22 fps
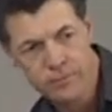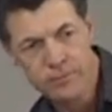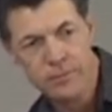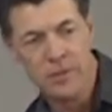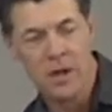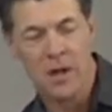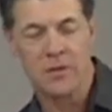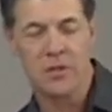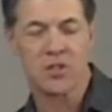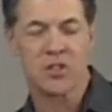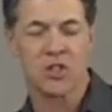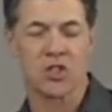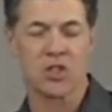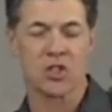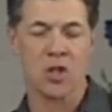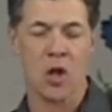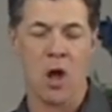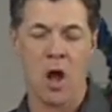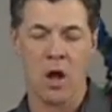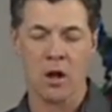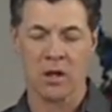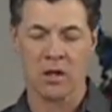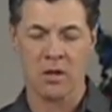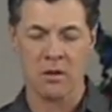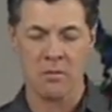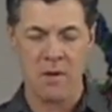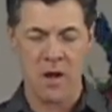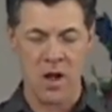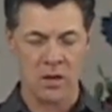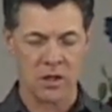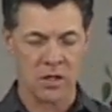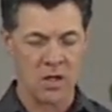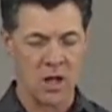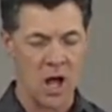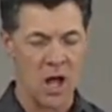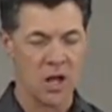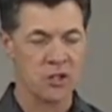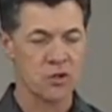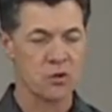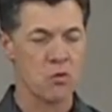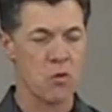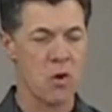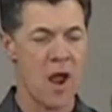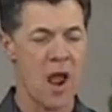and this is talking about
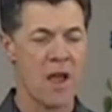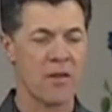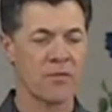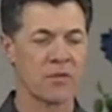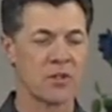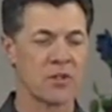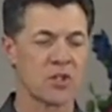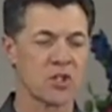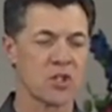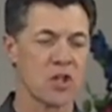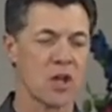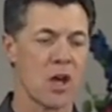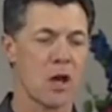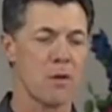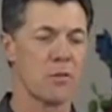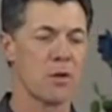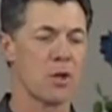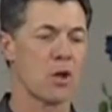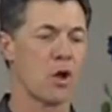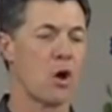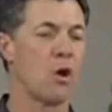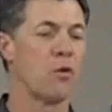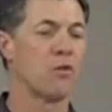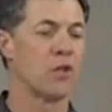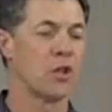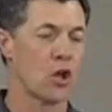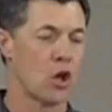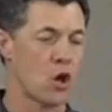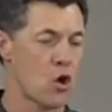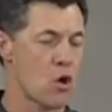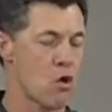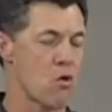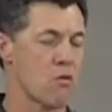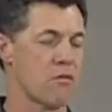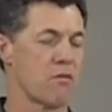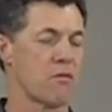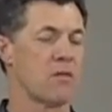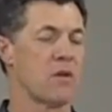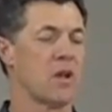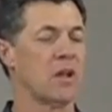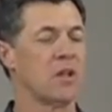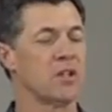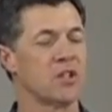God's wrath that's coming on the earth. And it